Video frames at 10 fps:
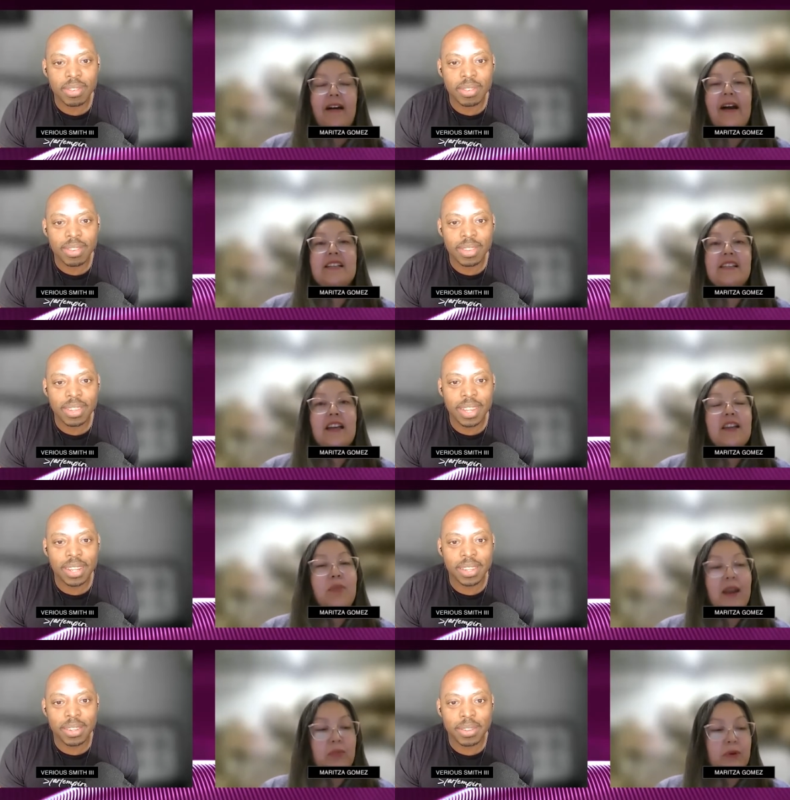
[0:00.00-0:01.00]
Speaker 1: I signed nice.
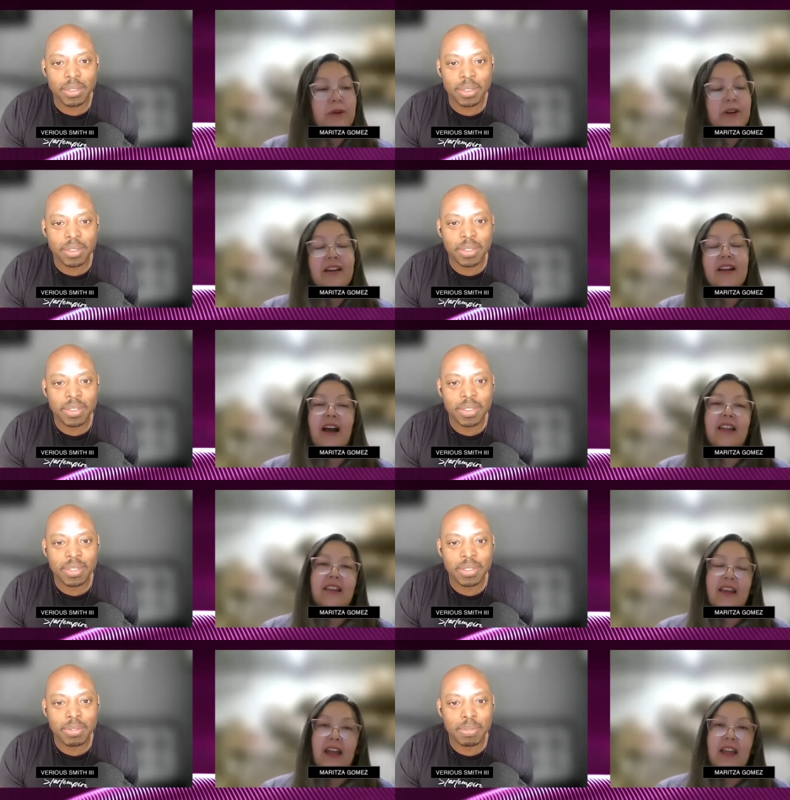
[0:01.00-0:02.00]
the paperwork at
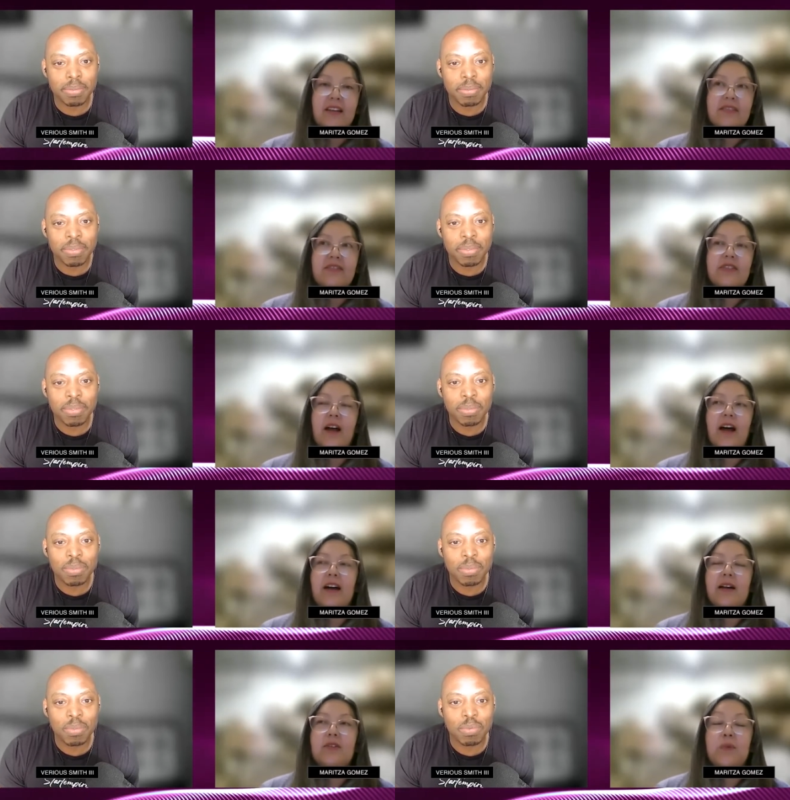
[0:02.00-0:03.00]
the end of
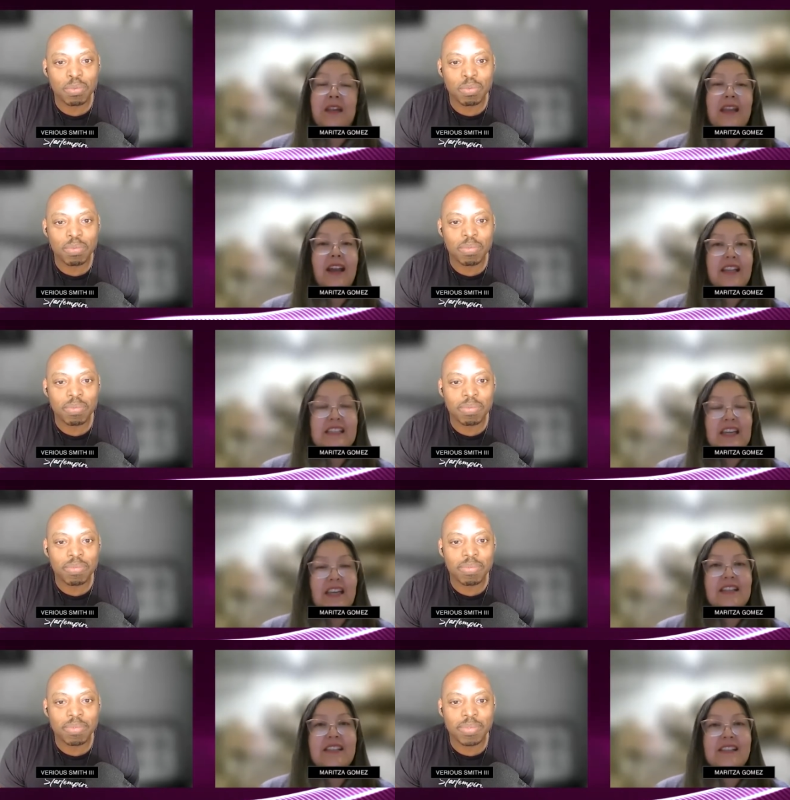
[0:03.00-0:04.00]
uh, 2019
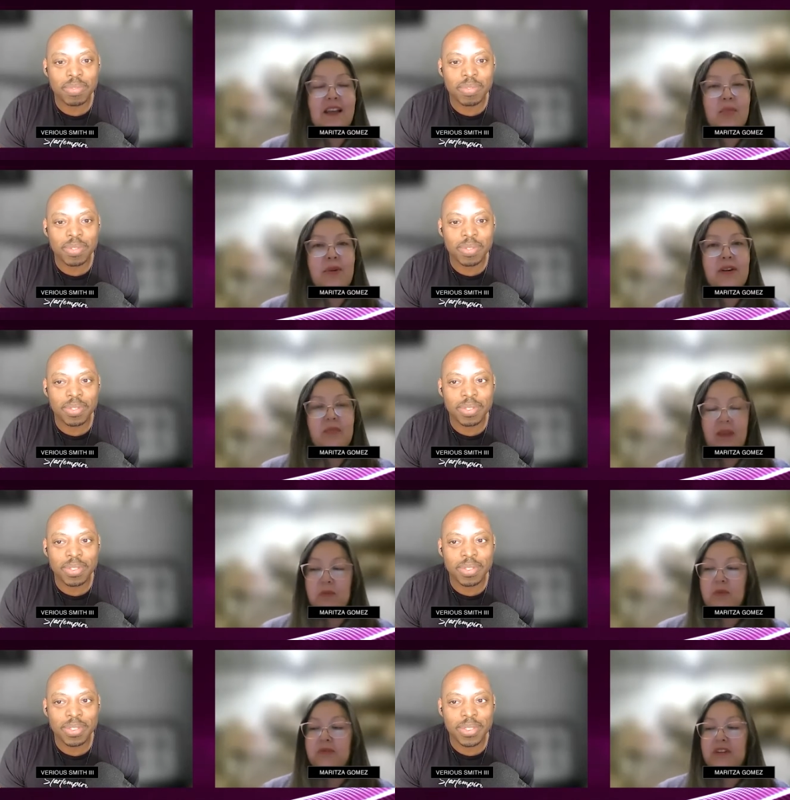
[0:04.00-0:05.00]
in December, my
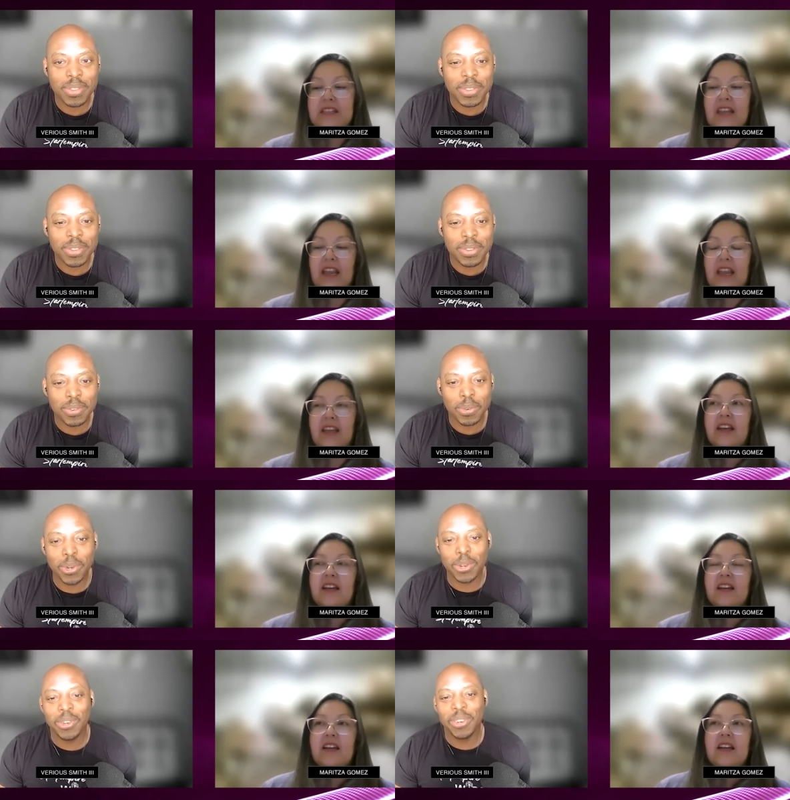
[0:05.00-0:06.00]
move in date.
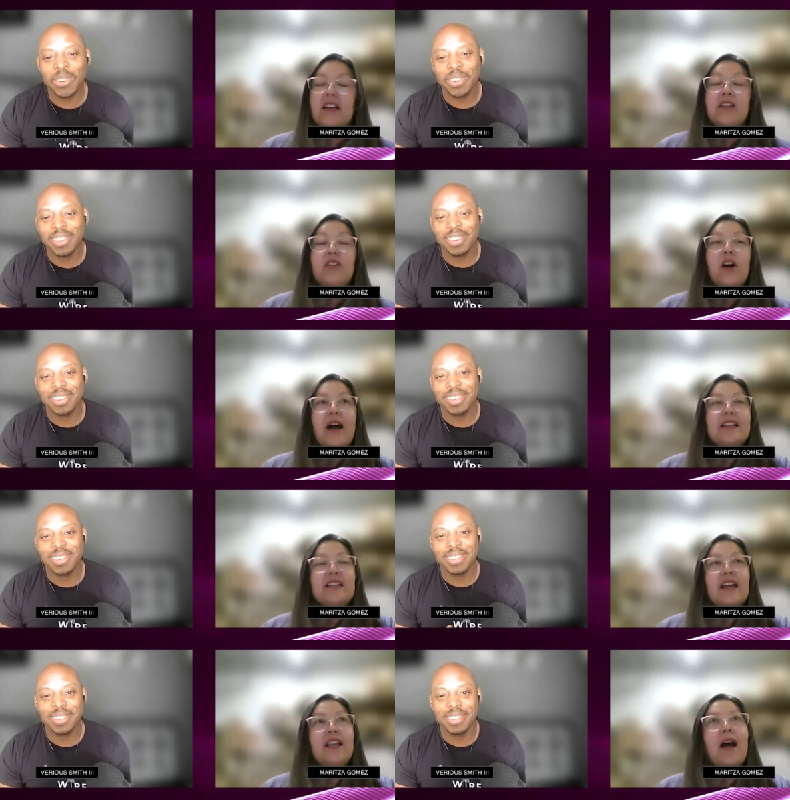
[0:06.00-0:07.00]
No, I
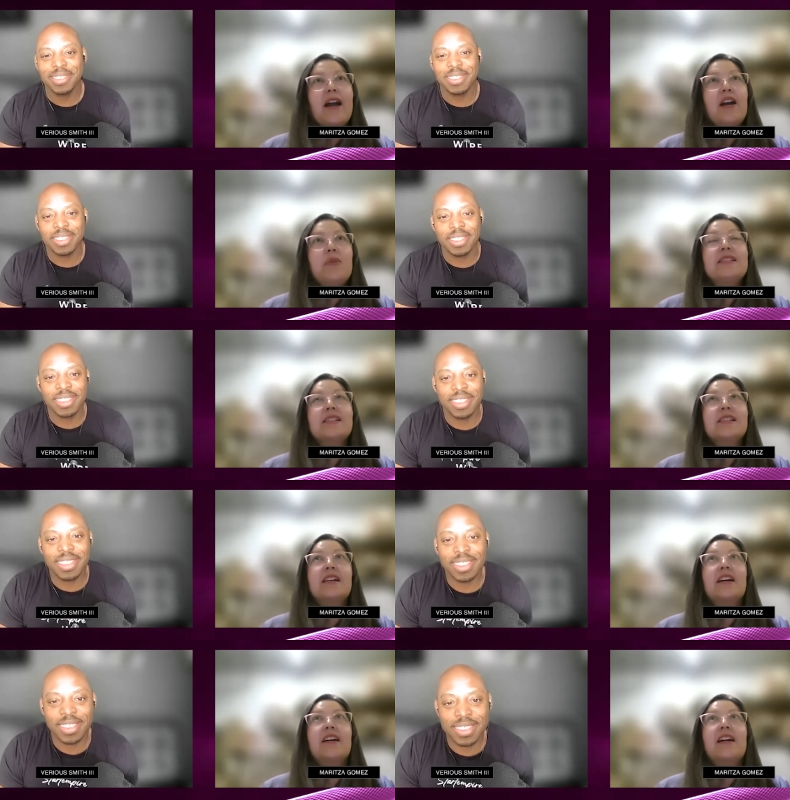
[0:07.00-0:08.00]
take that. I always.
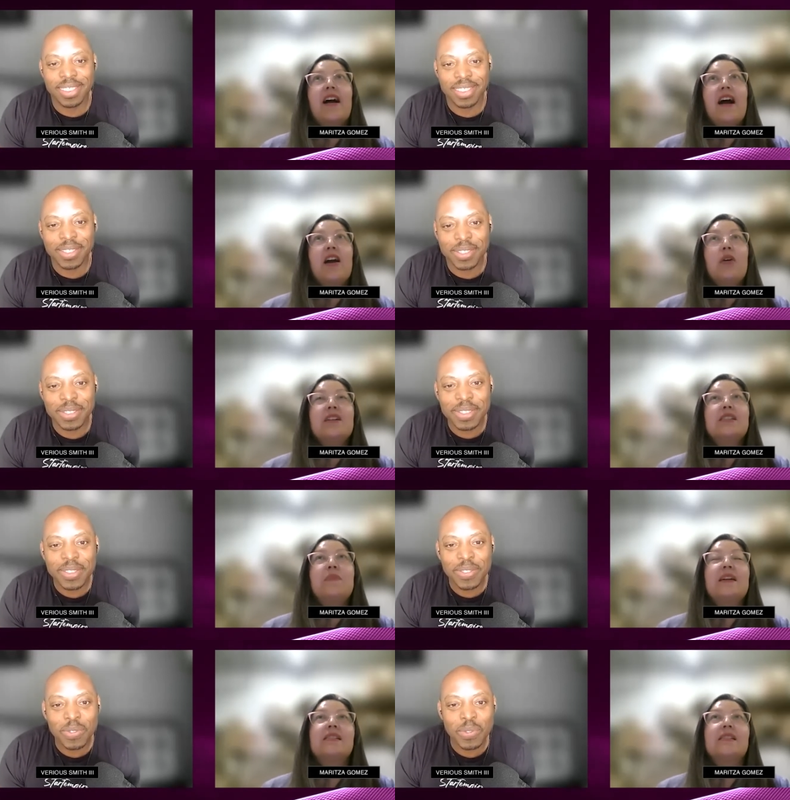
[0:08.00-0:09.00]
I always
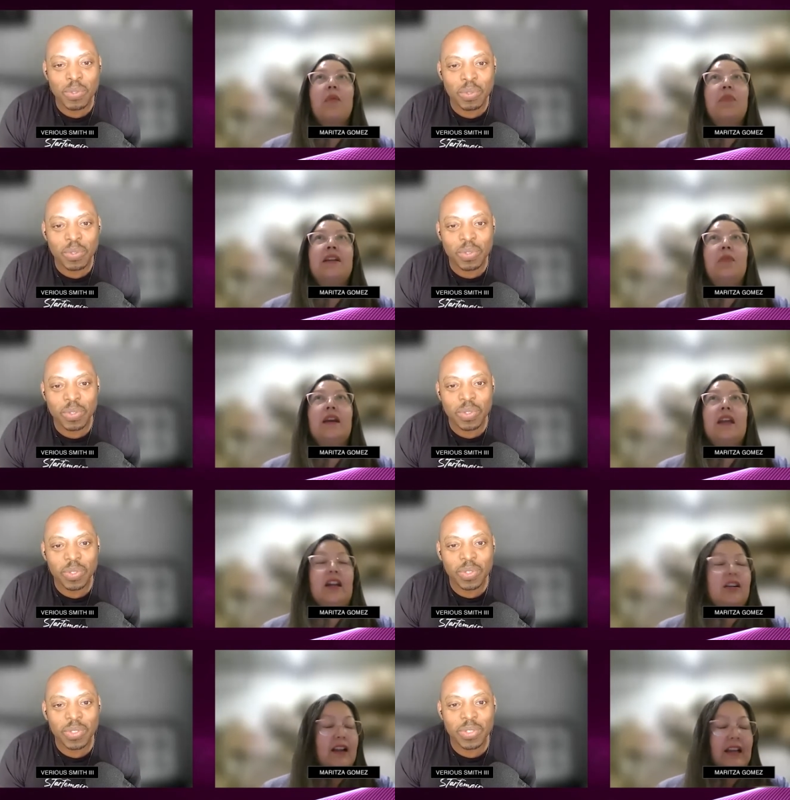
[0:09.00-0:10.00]
miss that pandemic
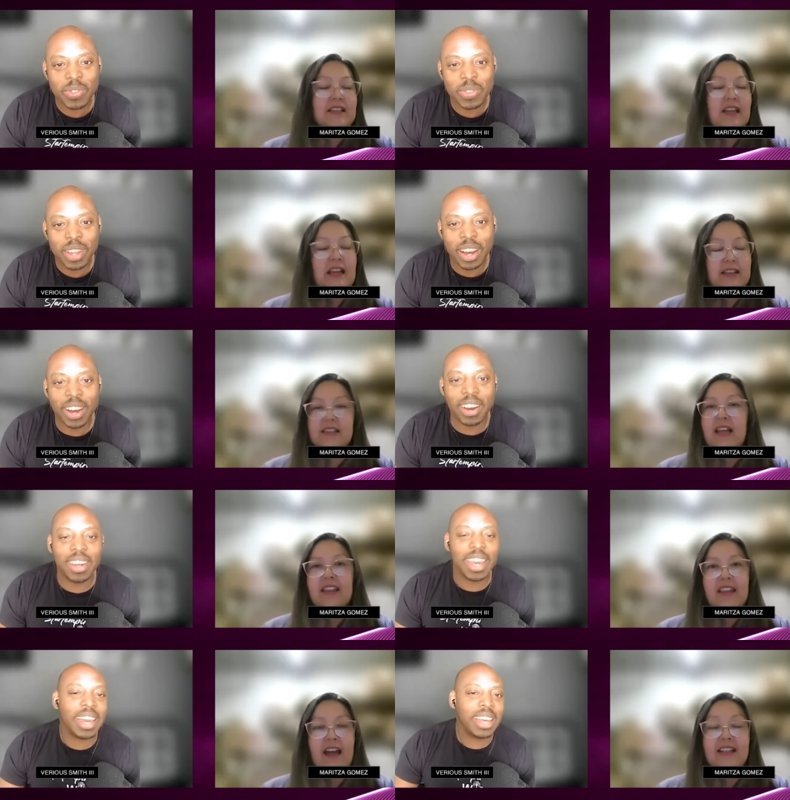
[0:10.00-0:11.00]
year. I take oh, it's oh
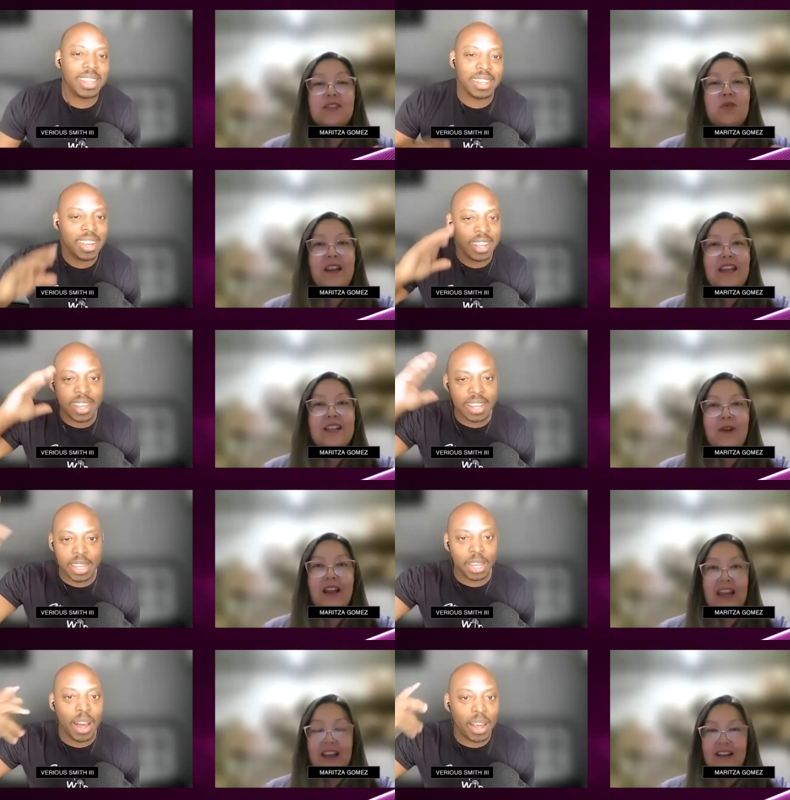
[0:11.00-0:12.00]
yeah, 2020. like the
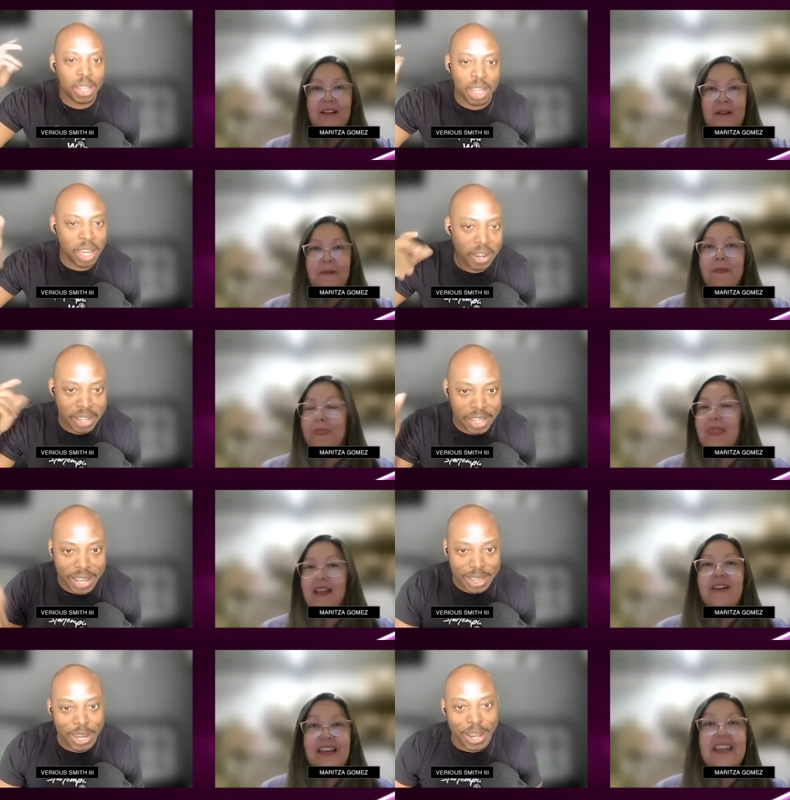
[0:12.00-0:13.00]
lost year. It's like the
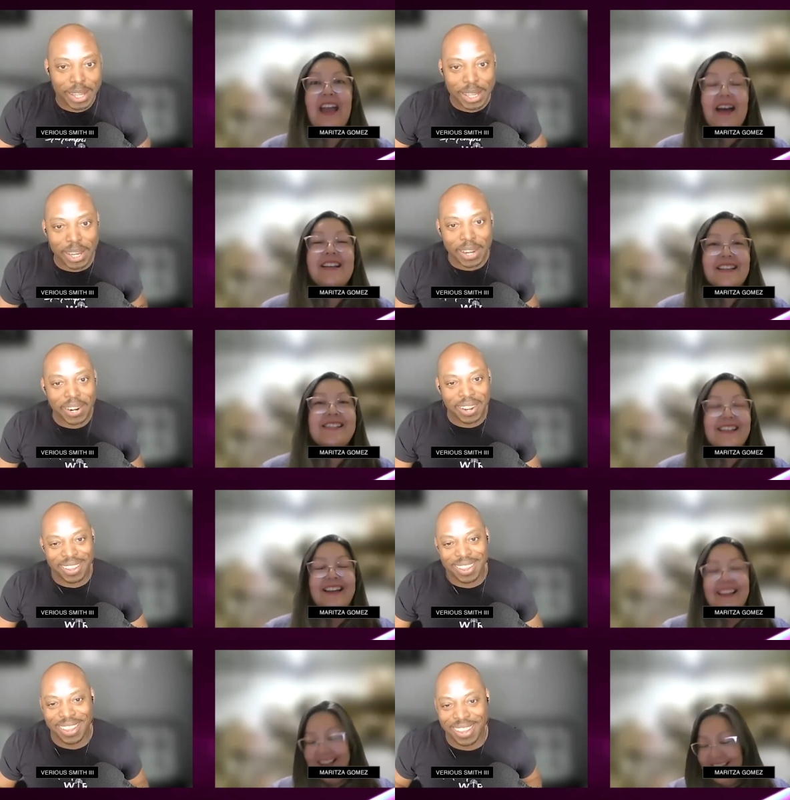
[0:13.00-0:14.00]
lost yes.
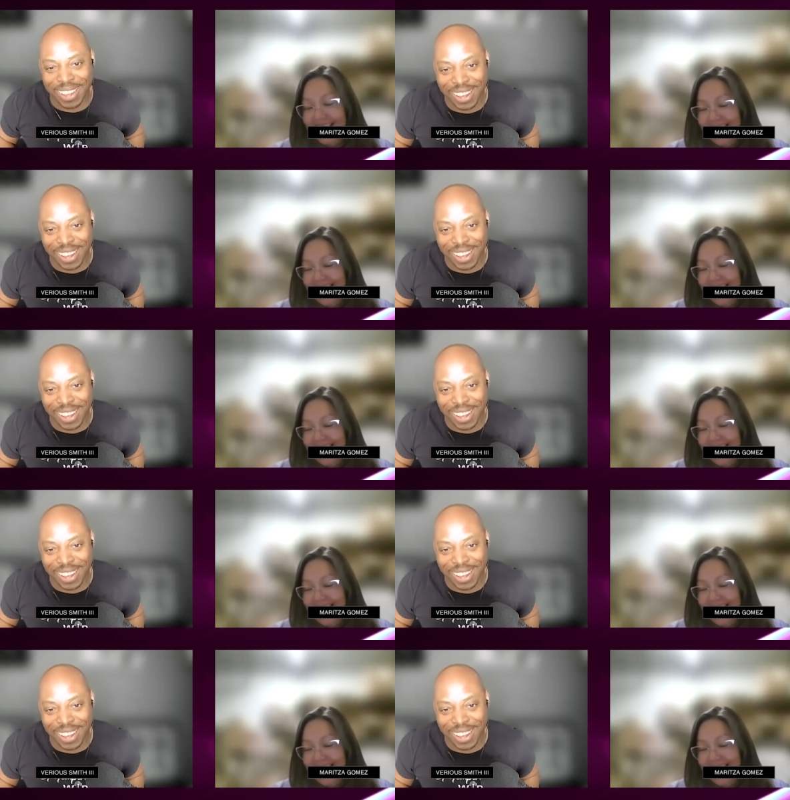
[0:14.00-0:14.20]
year.